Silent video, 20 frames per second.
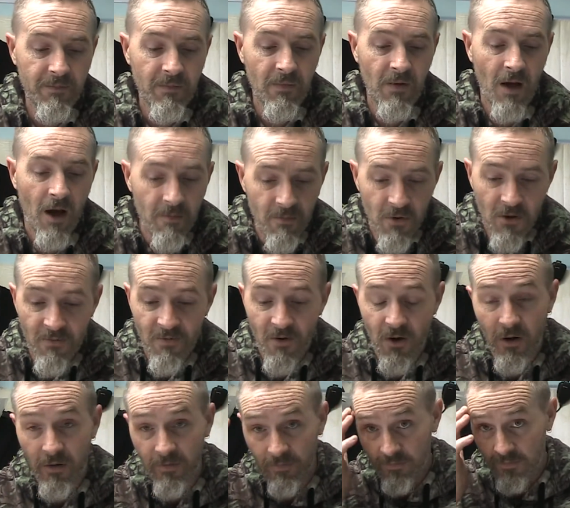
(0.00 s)
I'll move
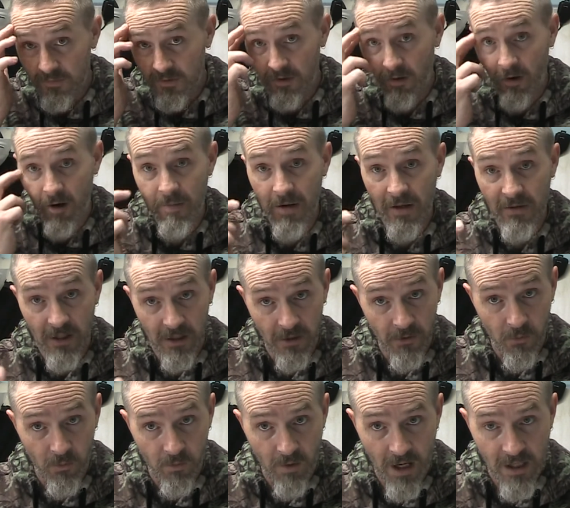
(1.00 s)
on. Sorry about the
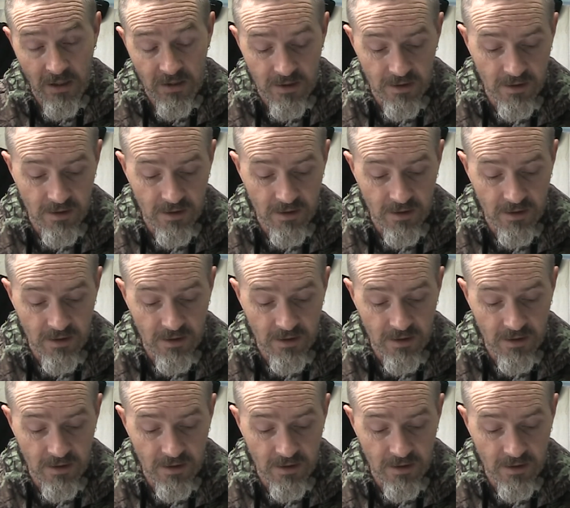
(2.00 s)
little rant.